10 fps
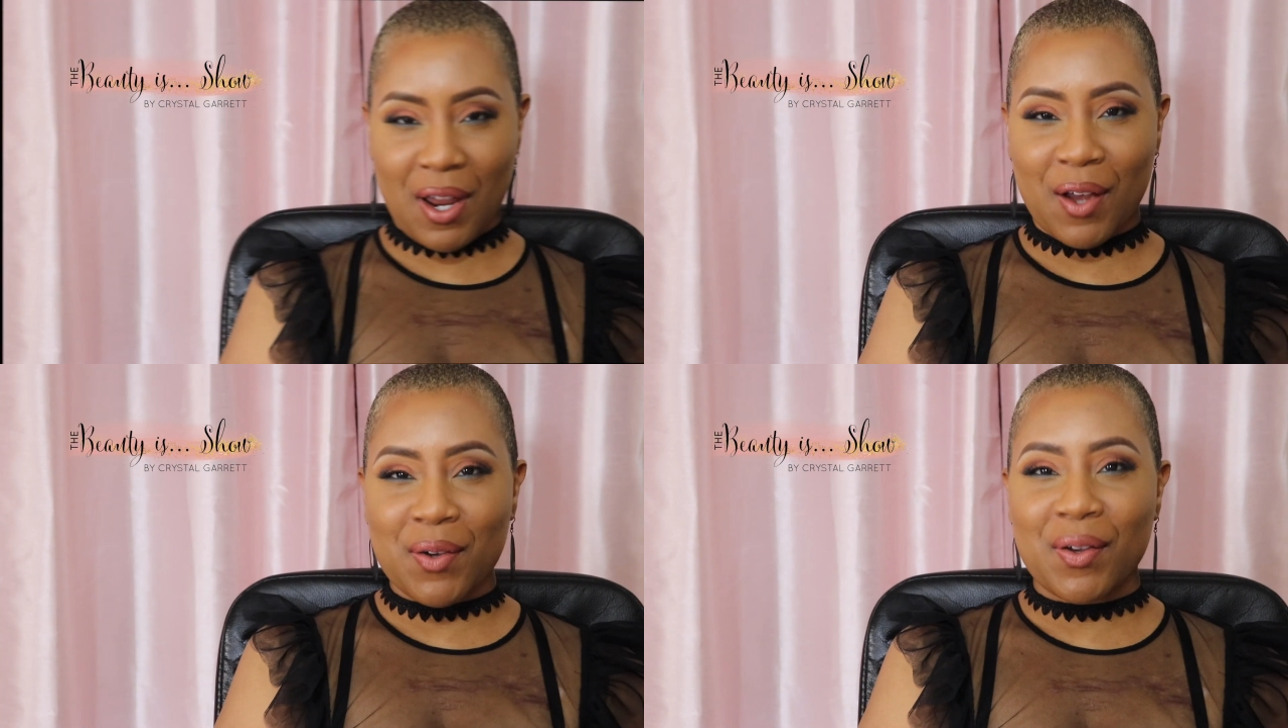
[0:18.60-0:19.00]

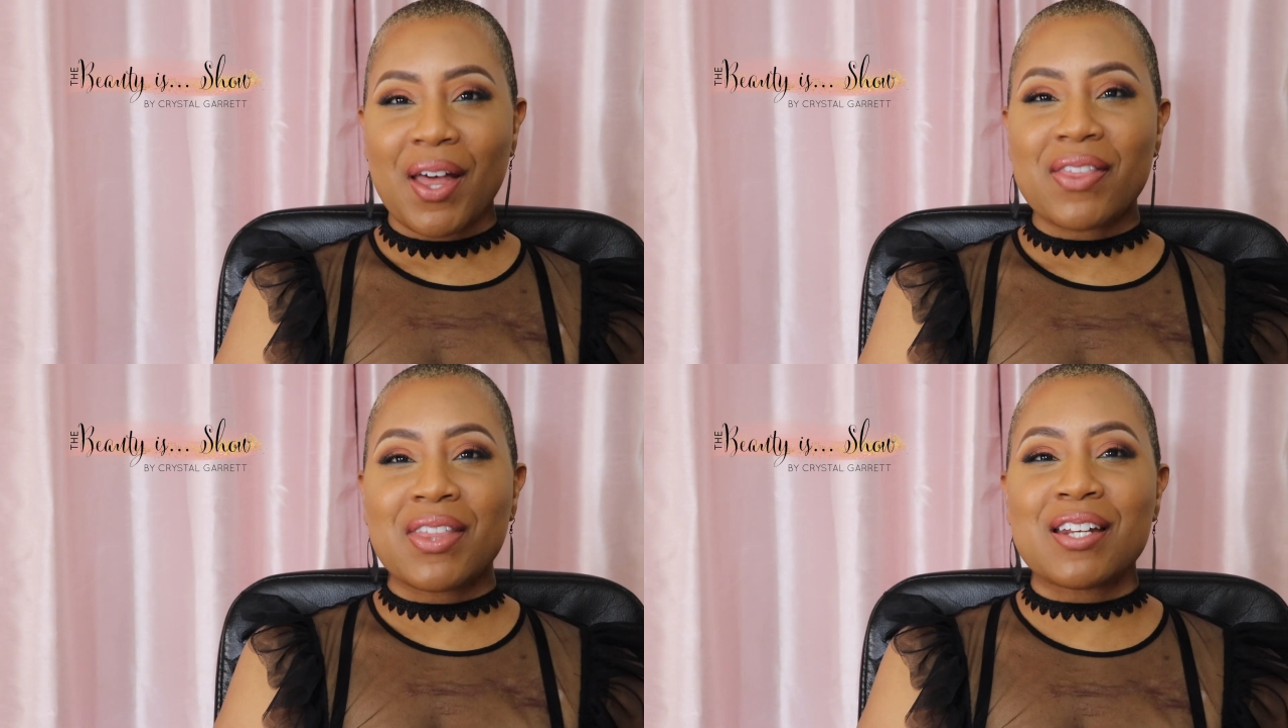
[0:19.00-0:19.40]
know
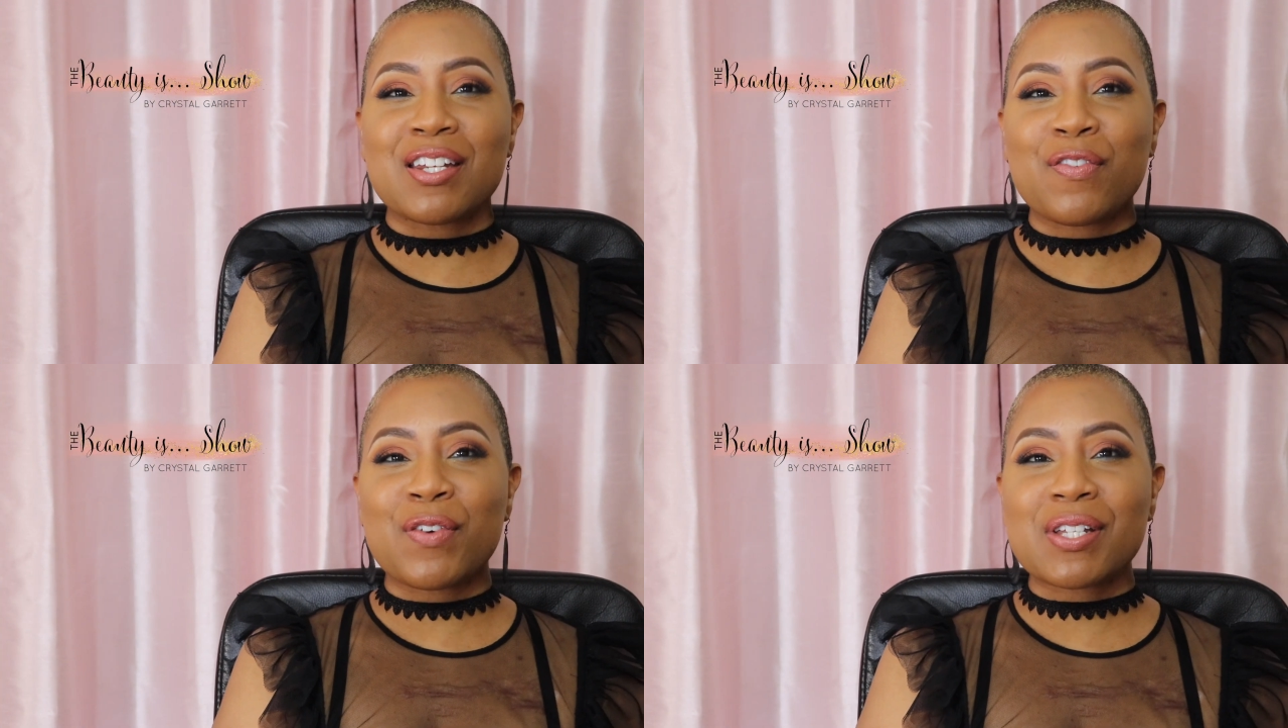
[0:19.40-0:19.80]
that
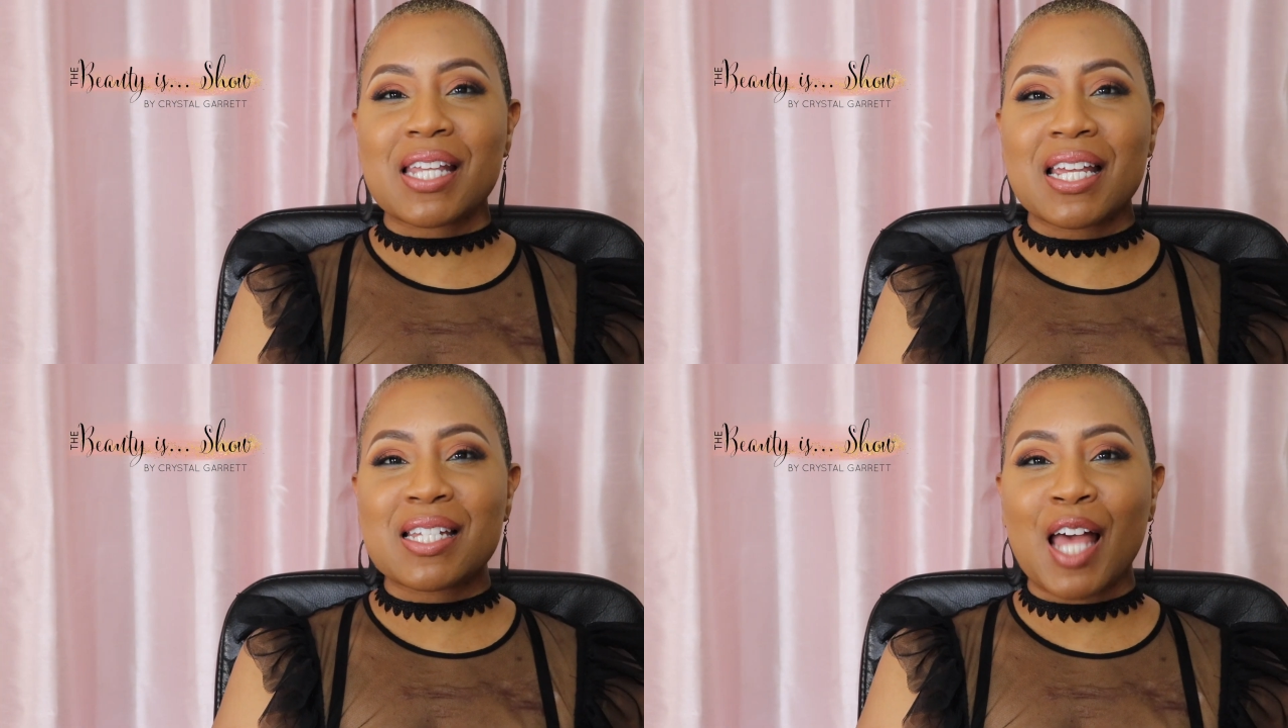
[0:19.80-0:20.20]
different
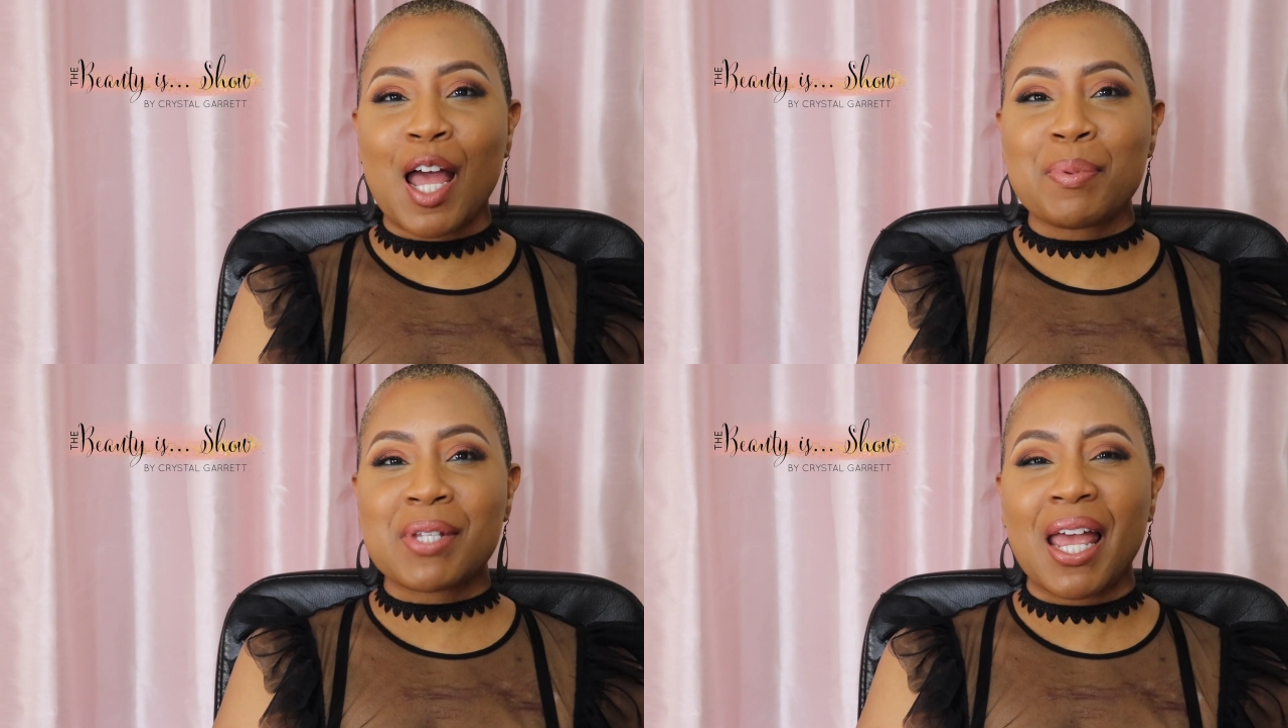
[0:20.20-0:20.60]
skin
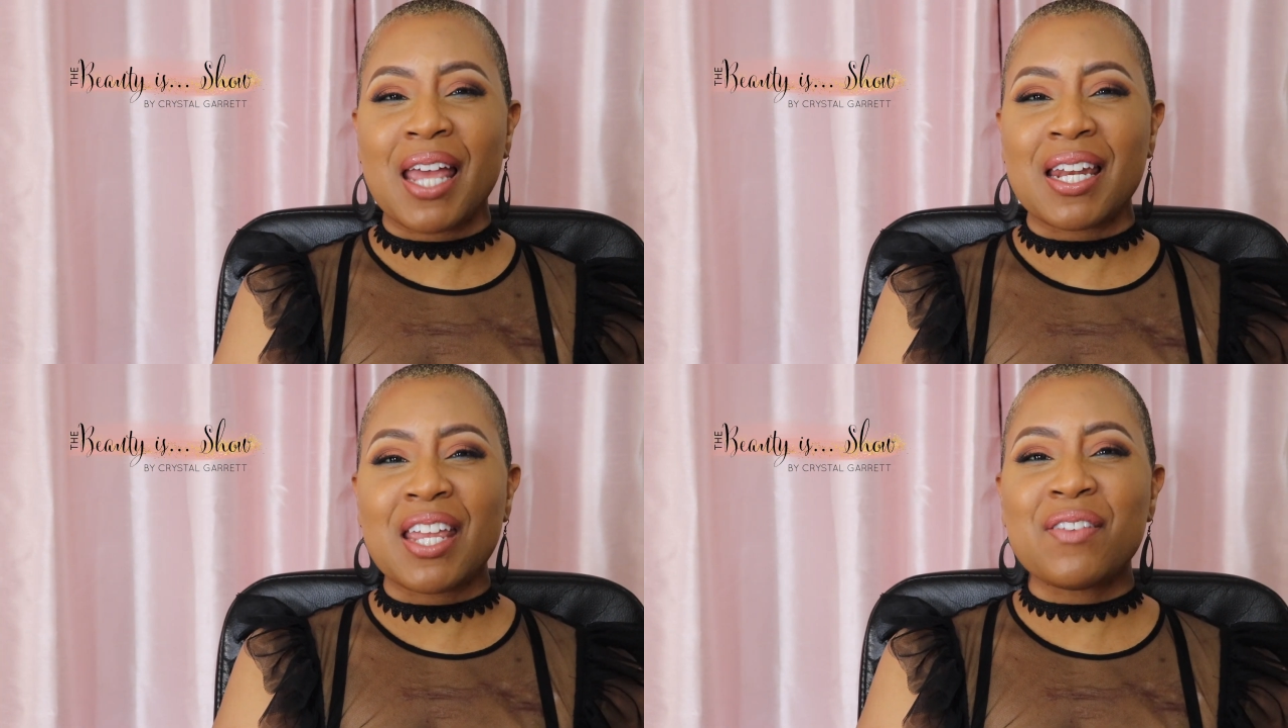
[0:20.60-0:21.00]
types
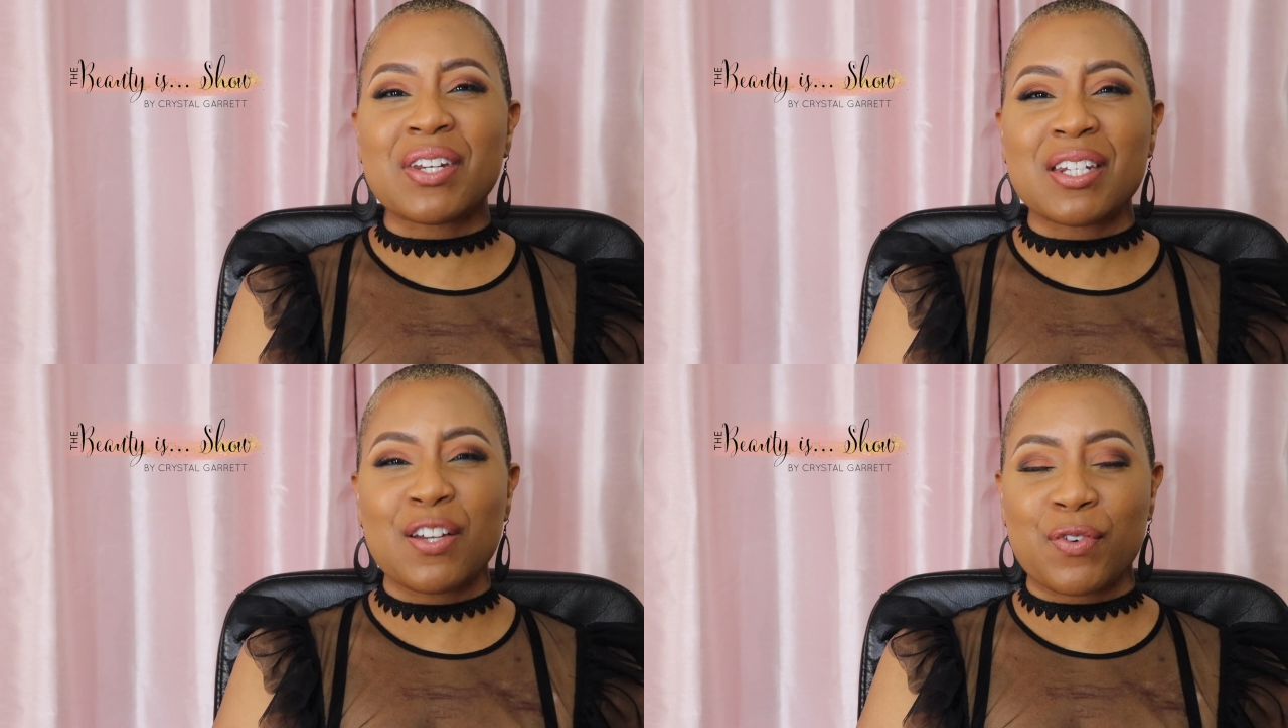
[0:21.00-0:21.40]
and
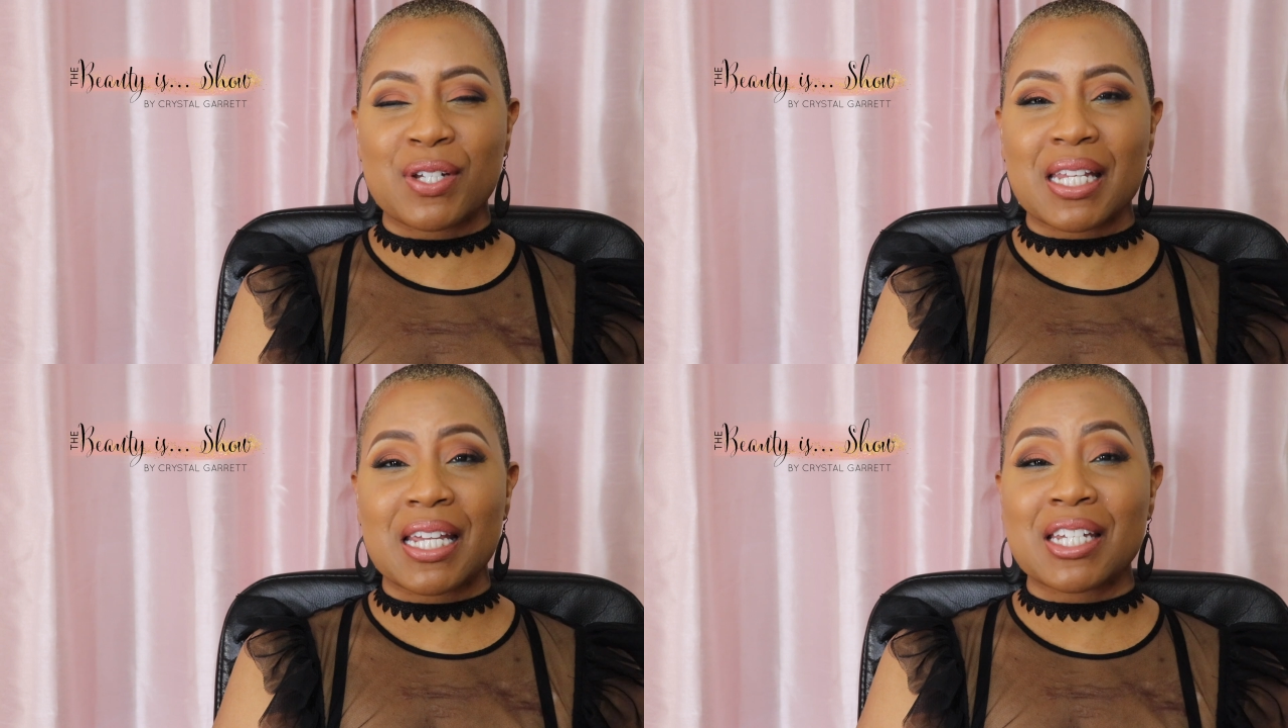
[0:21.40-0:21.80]
even
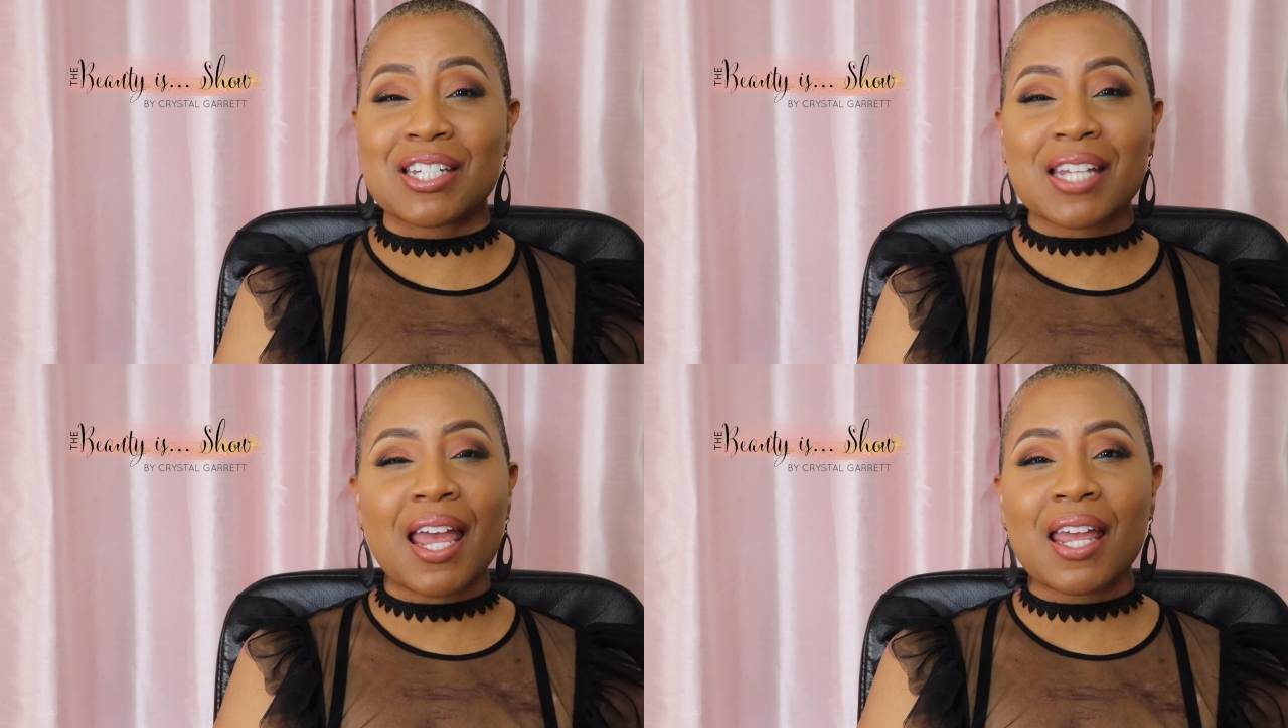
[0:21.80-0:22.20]
different skin
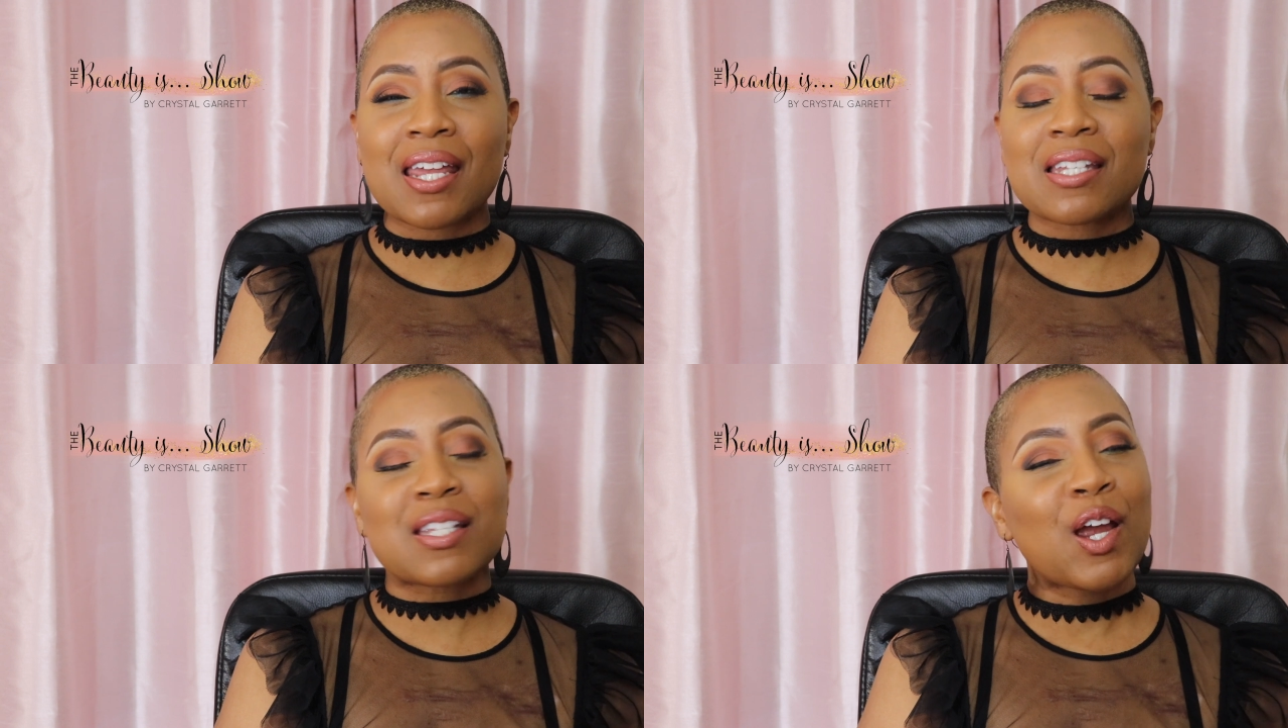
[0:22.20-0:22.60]

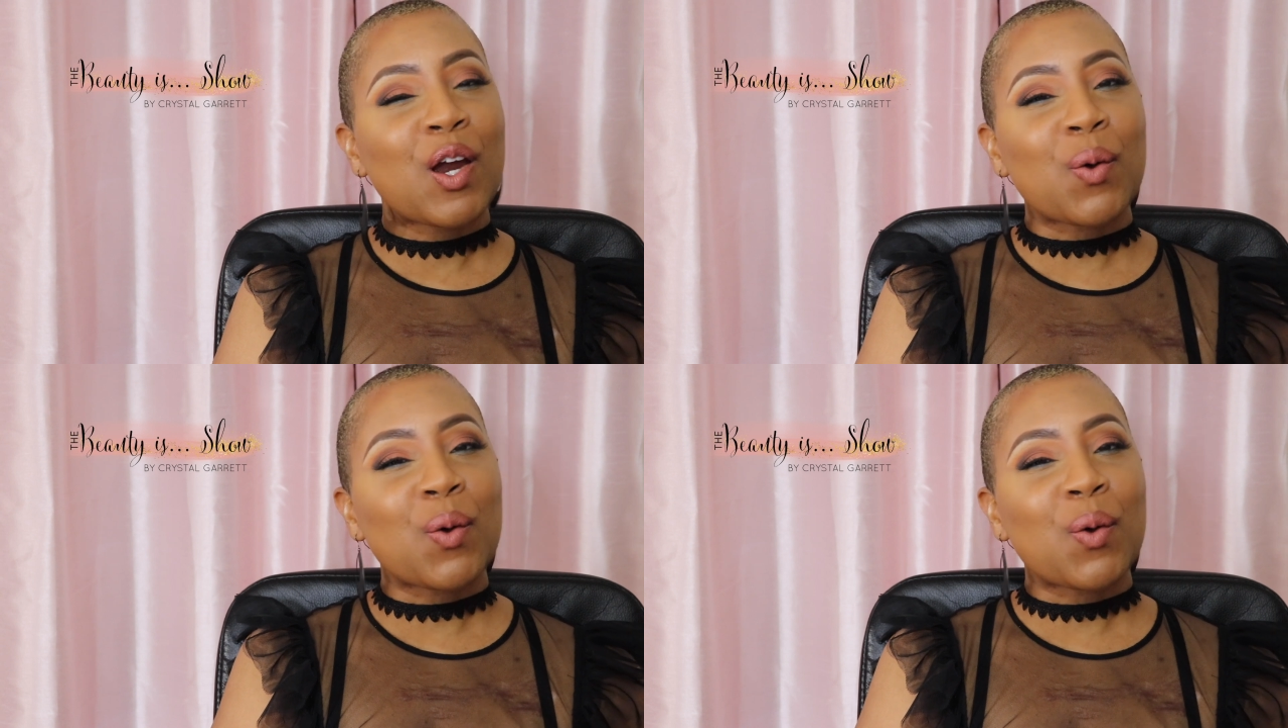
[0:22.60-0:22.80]
shades